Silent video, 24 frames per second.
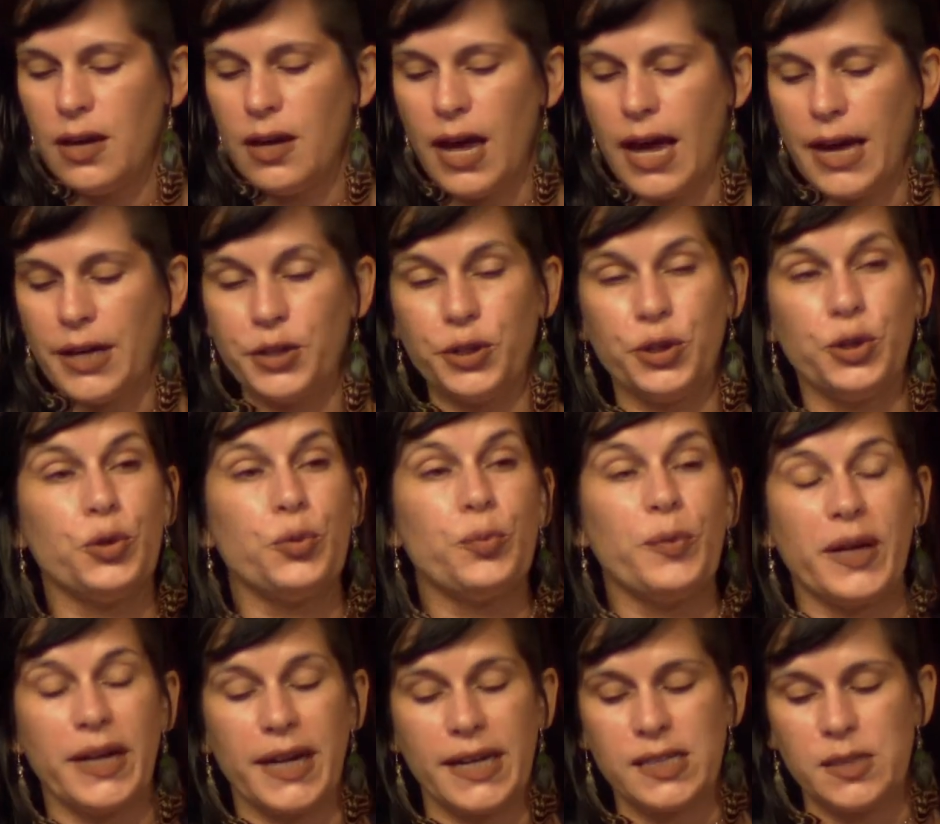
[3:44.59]
and
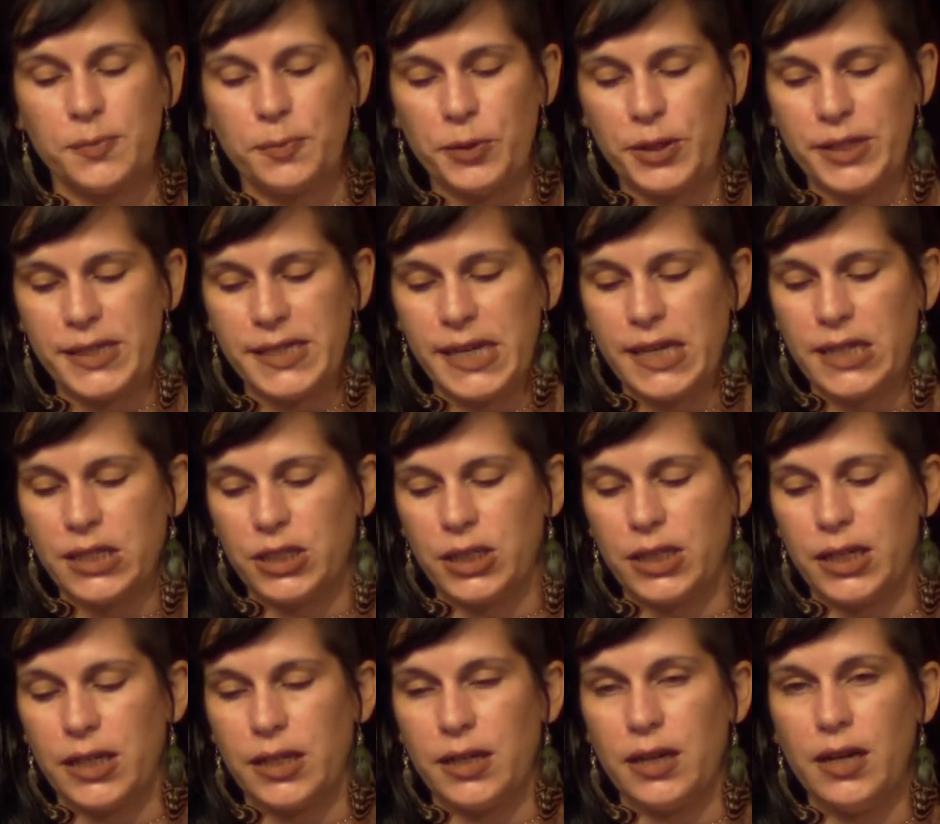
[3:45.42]
human
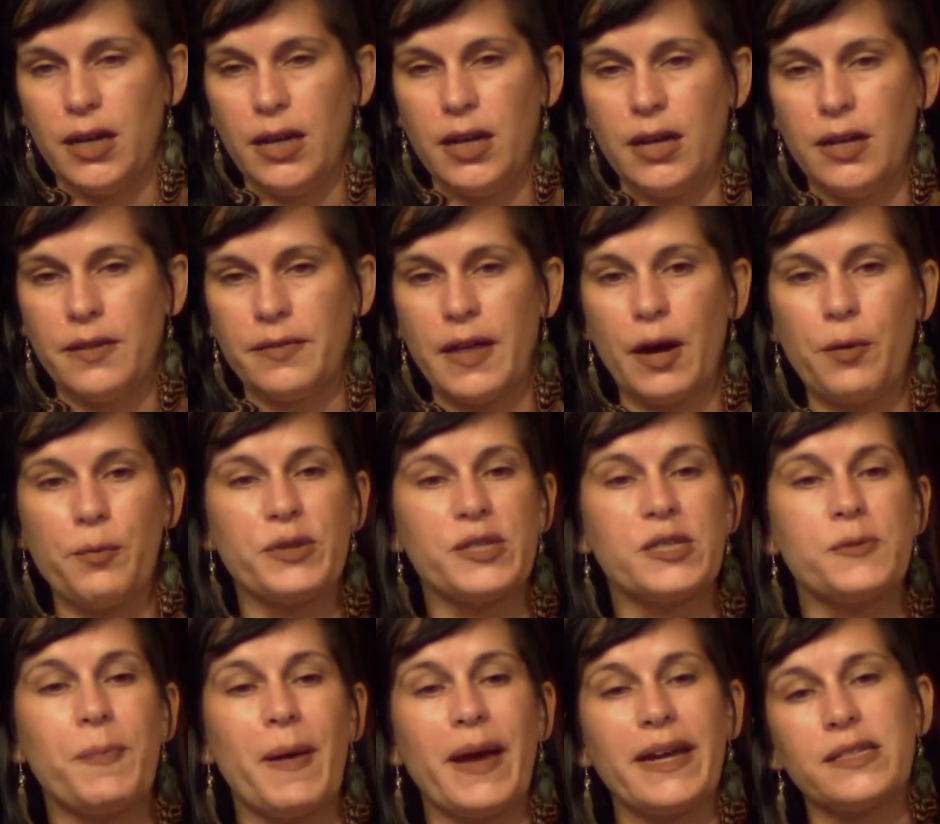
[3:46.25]
exploitation that
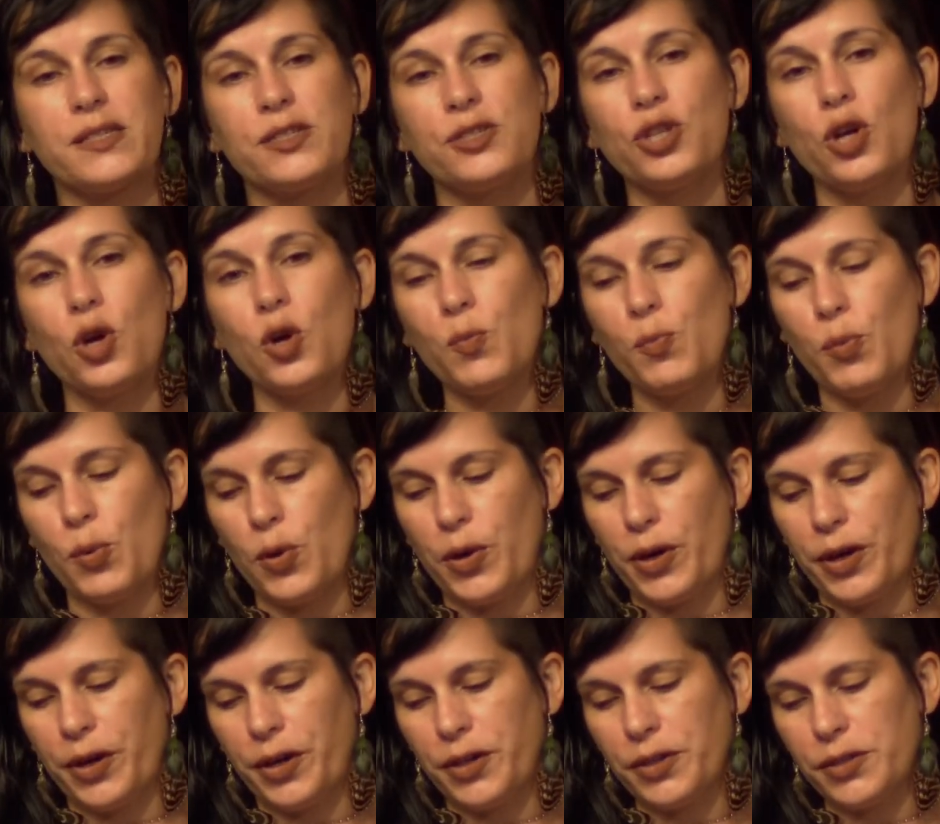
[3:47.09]
respects no
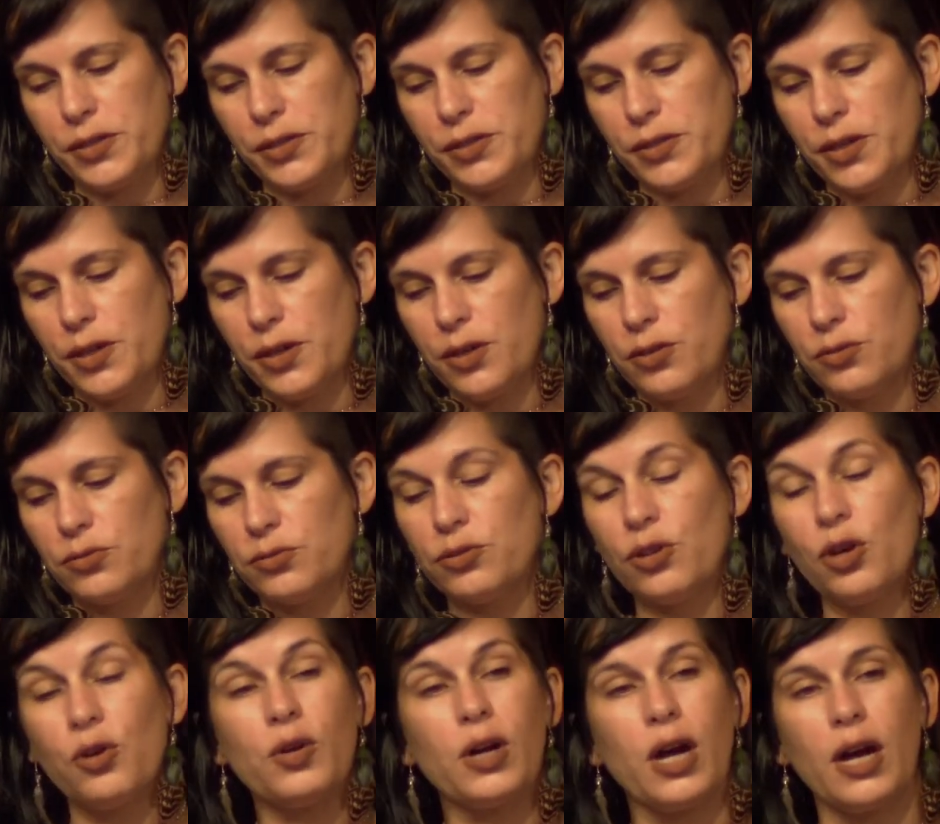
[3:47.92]
borders,
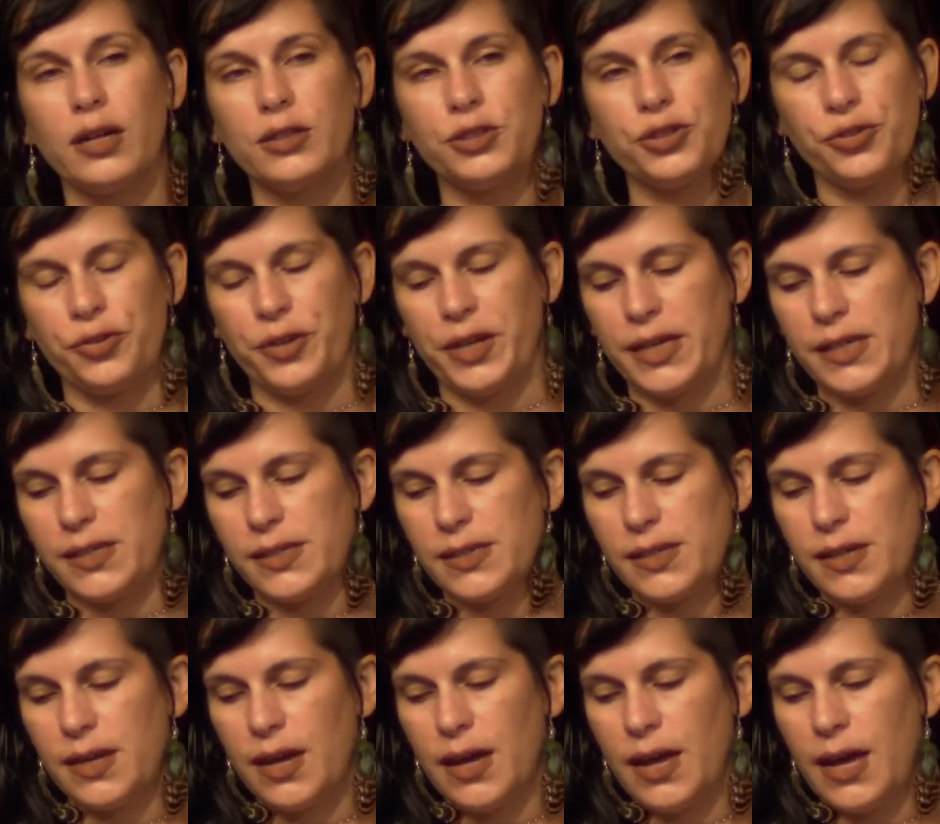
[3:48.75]
no
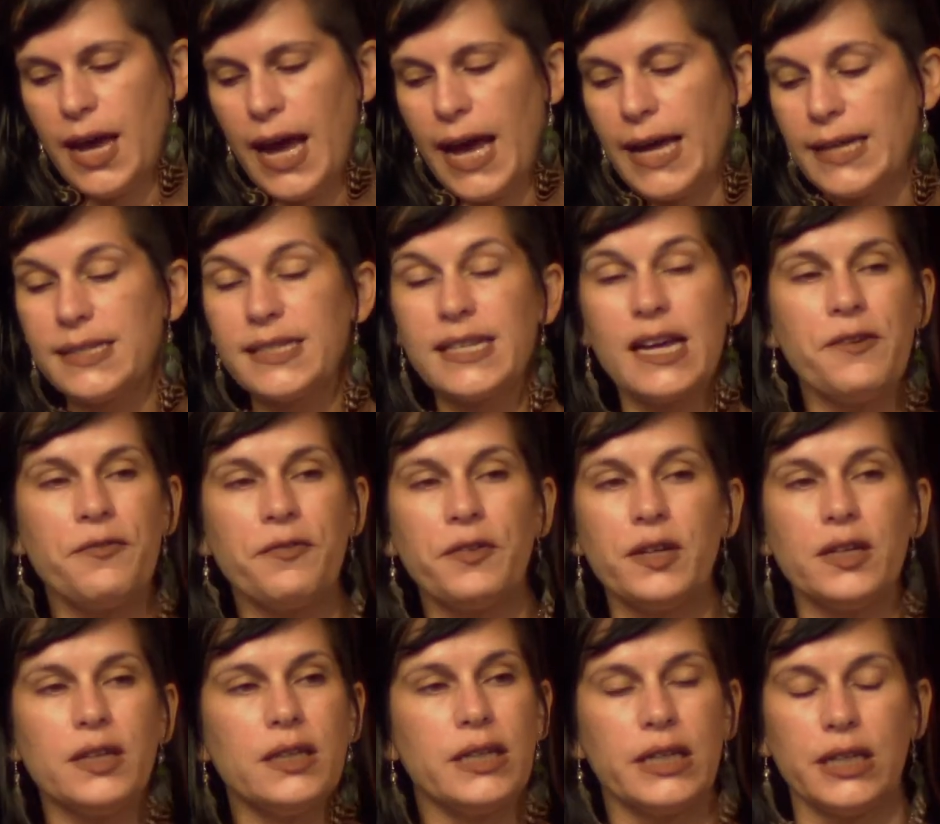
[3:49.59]
countries, and
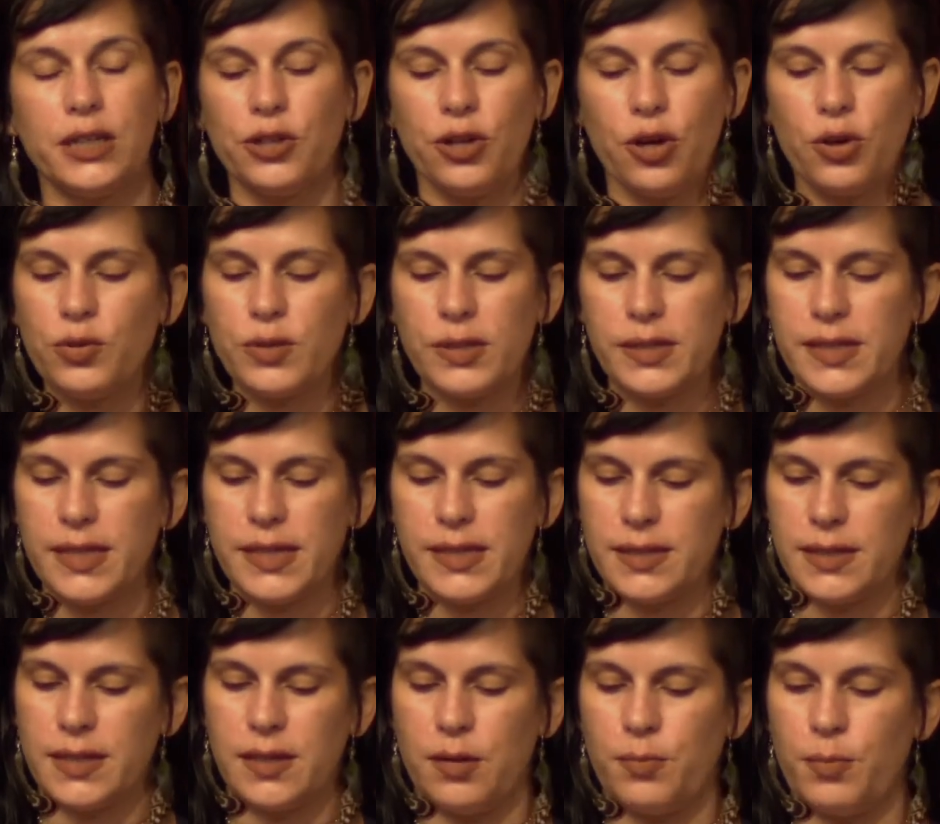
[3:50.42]
definitely no
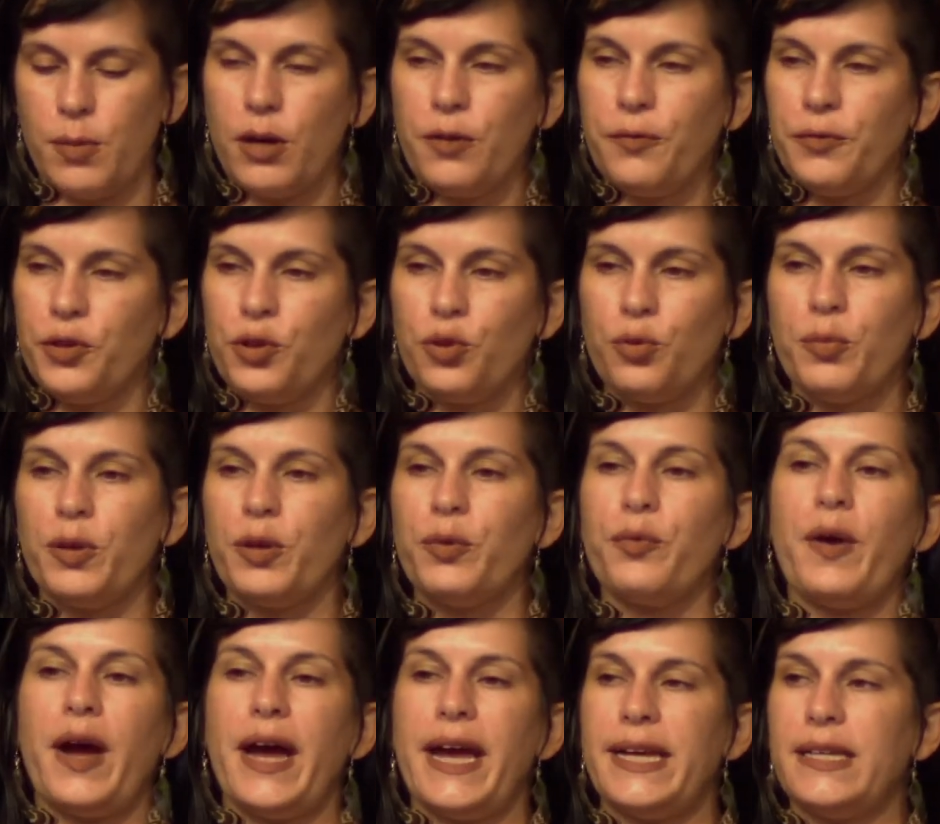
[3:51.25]
system of
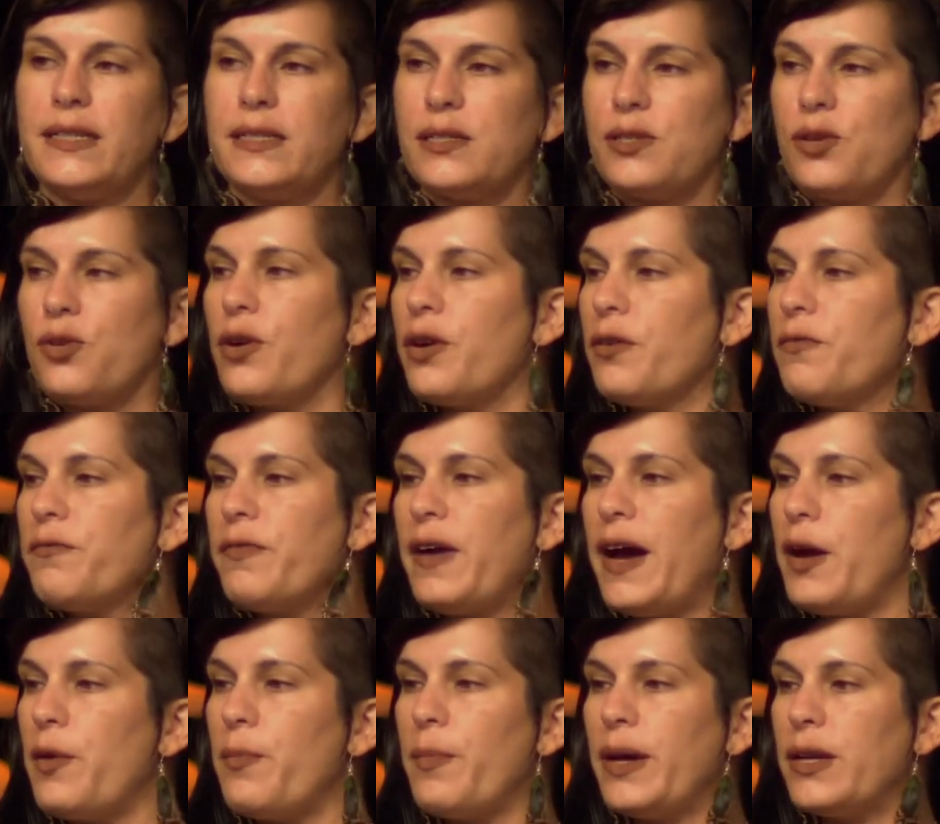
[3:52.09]
human rights or
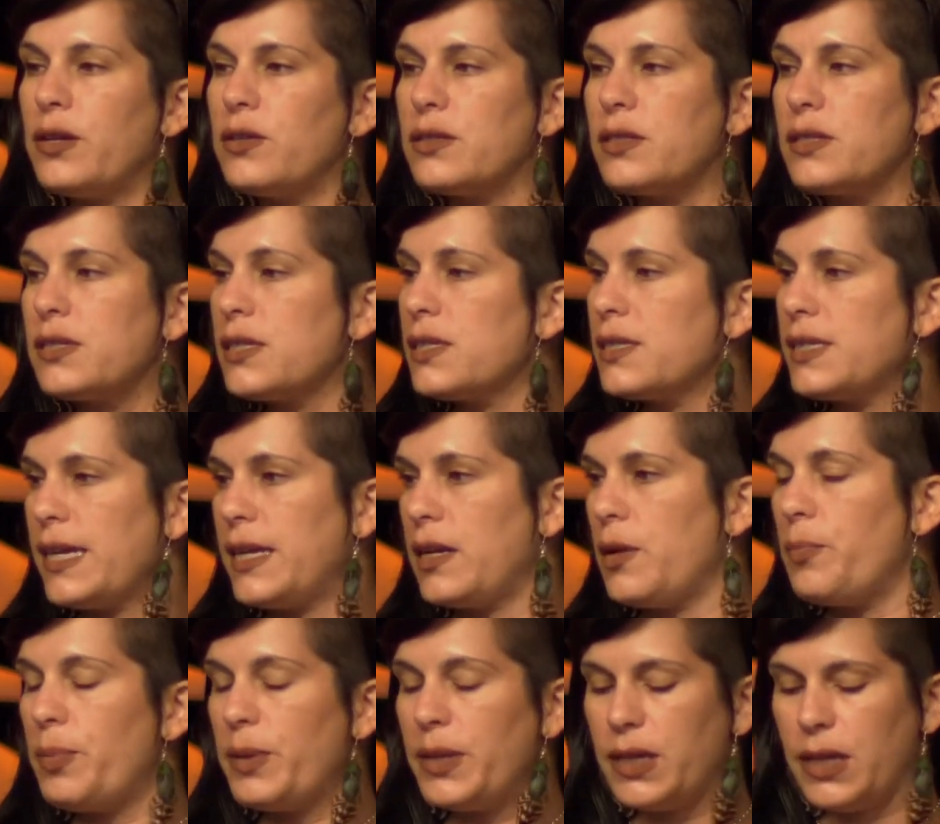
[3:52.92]
environmental
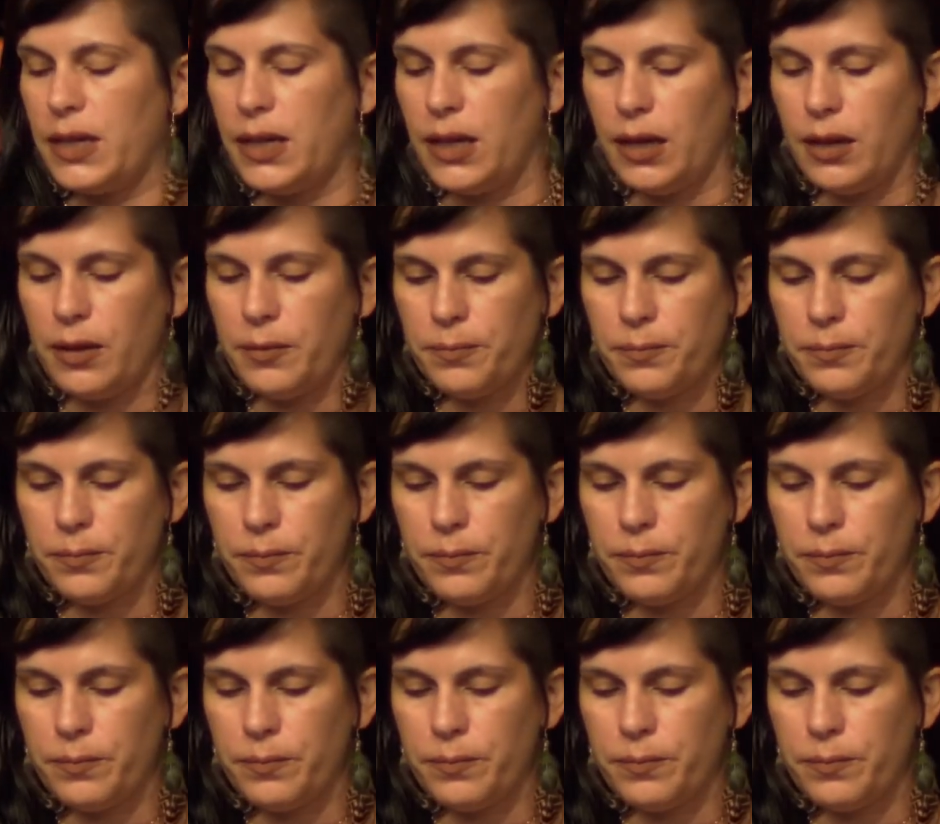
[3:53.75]
sustainability.